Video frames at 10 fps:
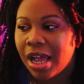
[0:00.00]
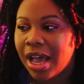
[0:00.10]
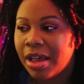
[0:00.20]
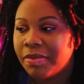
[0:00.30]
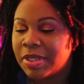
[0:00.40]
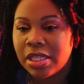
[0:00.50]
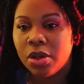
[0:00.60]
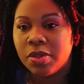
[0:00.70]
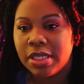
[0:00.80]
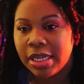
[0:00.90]
I was
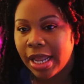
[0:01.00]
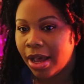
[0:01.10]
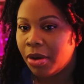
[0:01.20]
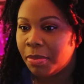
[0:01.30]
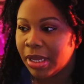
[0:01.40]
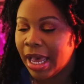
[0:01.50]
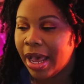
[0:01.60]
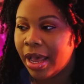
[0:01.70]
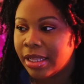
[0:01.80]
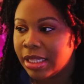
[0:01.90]
closing it out, but
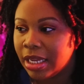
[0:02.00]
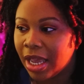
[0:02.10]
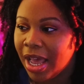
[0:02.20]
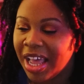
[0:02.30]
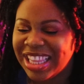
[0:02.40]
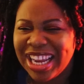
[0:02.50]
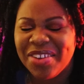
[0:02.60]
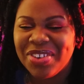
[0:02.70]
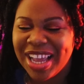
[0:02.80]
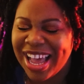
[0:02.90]
I think
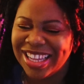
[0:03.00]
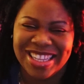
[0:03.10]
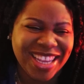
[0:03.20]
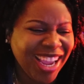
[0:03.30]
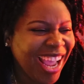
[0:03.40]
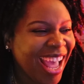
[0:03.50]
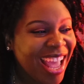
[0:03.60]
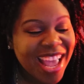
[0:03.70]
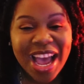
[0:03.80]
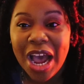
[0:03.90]
I forgot.
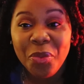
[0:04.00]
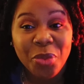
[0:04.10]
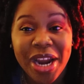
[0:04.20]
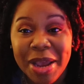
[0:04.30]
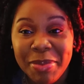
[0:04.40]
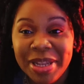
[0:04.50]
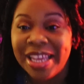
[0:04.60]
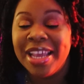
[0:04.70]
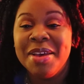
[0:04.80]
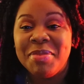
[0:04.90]
I'm
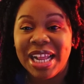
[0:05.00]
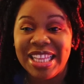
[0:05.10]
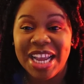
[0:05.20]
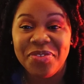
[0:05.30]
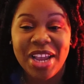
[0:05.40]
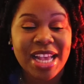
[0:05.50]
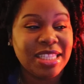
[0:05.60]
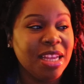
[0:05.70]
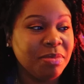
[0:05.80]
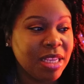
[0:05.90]
rambling, but I think I forgot
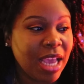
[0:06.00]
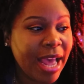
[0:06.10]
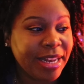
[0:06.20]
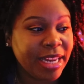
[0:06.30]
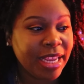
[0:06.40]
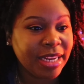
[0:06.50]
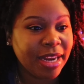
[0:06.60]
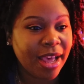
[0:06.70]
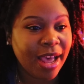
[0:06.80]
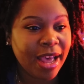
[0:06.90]
something. I didn't.
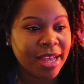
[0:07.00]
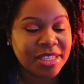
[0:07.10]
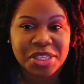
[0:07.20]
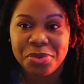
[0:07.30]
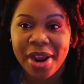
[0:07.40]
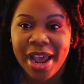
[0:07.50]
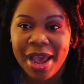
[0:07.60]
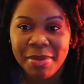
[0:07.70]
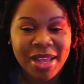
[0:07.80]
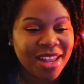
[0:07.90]

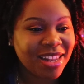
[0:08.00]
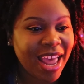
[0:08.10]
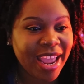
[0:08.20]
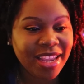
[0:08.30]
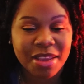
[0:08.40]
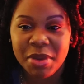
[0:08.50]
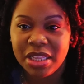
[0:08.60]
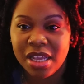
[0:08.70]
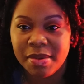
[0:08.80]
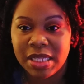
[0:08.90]
Subscribe, like, give me a
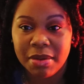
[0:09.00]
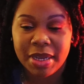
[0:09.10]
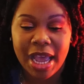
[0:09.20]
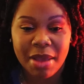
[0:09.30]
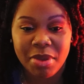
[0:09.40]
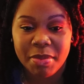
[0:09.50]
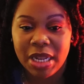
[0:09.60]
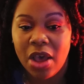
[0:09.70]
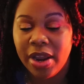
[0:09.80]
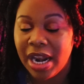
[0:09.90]
thumbs up, comment
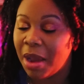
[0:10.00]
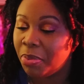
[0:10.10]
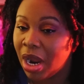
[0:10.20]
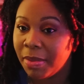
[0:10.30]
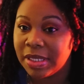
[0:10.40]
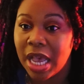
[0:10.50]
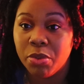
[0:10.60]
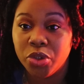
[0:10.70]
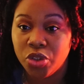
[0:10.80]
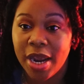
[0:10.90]
below, and I promise I
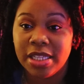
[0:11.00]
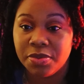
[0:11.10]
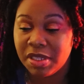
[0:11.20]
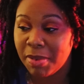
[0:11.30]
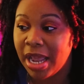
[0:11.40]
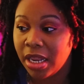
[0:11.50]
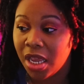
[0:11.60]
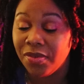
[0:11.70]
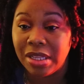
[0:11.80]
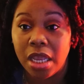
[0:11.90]
will try to respond to
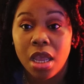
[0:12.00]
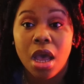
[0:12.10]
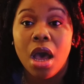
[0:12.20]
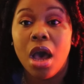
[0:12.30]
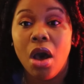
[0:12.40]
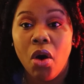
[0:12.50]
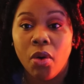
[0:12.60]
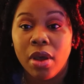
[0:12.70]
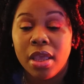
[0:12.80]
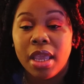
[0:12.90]
everything.
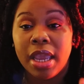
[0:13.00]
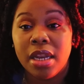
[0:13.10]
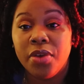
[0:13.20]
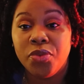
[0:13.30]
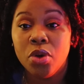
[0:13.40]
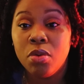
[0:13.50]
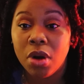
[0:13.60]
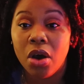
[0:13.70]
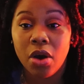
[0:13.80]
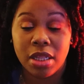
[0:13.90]
Oh, and if you
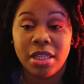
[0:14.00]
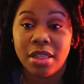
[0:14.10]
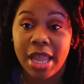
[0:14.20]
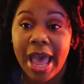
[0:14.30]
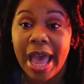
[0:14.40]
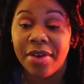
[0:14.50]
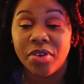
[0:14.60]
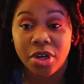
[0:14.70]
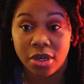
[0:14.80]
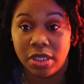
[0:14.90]
were on the
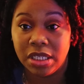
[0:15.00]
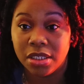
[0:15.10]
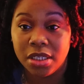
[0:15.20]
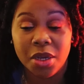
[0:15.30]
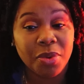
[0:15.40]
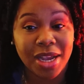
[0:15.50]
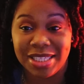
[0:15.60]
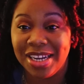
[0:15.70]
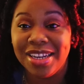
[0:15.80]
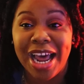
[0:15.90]
live earlier, it
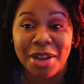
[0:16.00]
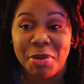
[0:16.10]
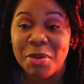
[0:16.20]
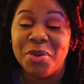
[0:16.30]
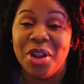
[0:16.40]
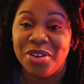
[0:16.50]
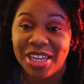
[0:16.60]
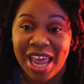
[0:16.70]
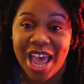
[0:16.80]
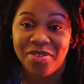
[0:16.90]
wasn't a lot of people on the
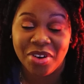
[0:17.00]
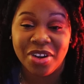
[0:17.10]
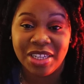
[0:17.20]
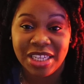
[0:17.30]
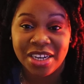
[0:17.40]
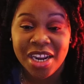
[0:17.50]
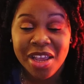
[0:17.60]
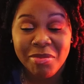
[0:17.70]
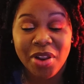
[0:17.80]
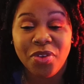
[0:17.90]
live earlier,
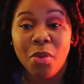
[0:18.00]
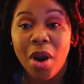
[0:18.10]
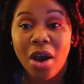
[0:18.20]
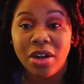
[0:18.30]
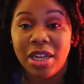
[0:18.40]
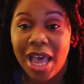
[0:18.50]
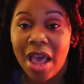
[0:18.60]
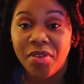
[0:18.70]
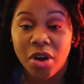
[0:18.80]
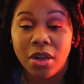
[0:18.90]
but if you were on the
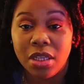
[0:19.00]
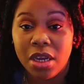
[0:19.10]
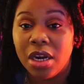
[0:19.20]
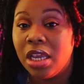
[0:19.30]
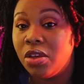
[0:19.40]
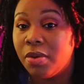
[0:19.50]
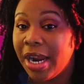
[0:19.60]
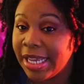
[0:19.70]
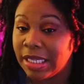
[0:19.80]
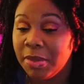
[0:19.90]
live earlier and you were
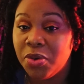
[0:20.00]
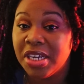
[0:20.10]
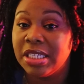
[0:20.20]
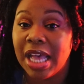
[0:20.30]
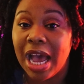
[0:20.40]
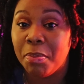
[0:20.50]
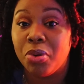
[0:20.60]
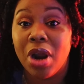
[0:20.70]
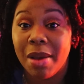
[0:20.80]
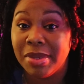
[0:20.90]
asking me questions, I
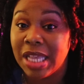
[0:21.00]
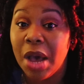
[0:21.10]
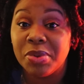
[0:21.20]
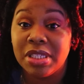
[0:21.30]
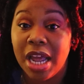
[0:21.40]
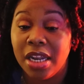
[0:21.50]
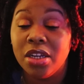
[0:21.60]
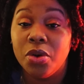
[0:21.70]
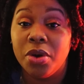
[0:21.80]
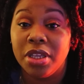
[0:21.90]
promise I was not
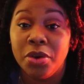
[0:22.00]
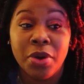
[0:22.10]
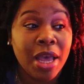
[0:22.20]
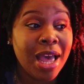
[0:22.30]
ignoring you.